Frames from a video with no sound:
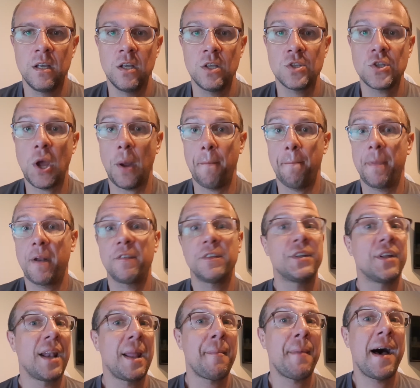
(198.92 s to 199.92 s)
So, bit of a
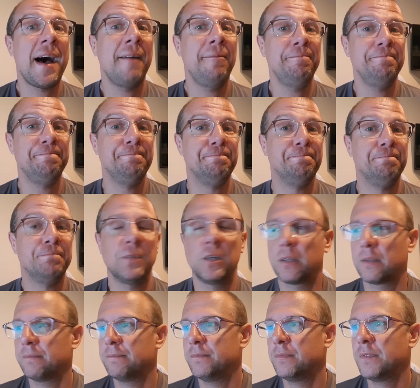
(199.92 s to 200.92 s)
dilemma. No,
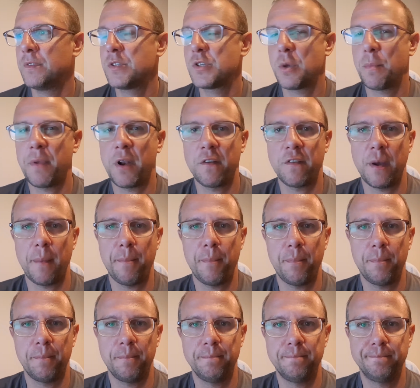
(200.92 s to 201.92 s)
so a bit of a,
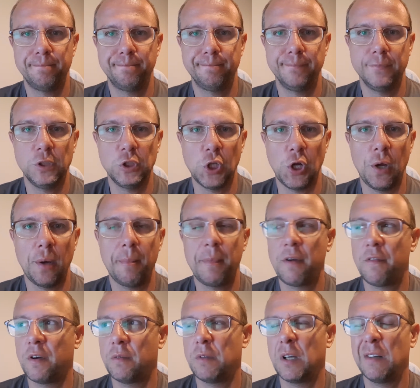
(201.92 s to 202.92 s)

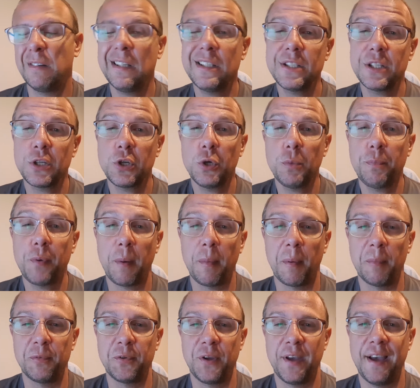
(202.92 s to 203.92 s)
it's a good
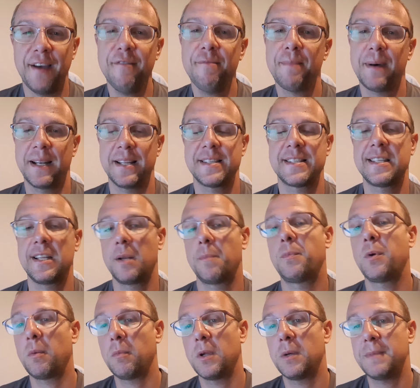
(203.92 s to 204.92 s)
problem to have, but it's still a
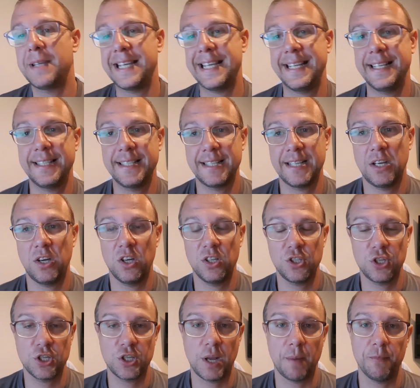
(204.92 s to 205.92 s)
problem, and
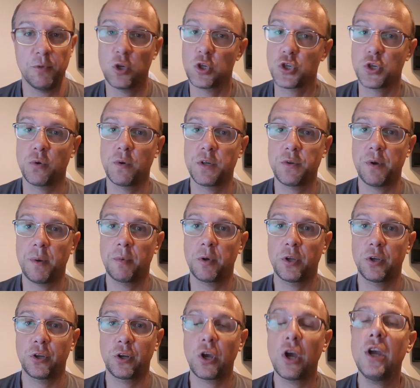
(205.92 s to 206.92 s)
I'm not sure which way I'm going
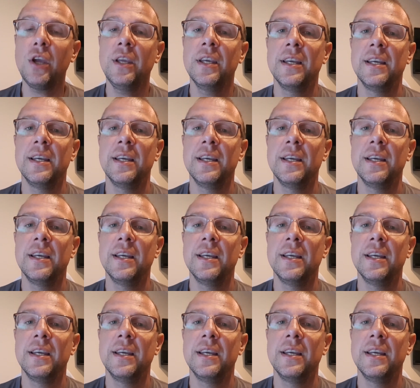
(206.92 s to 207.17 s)
to go.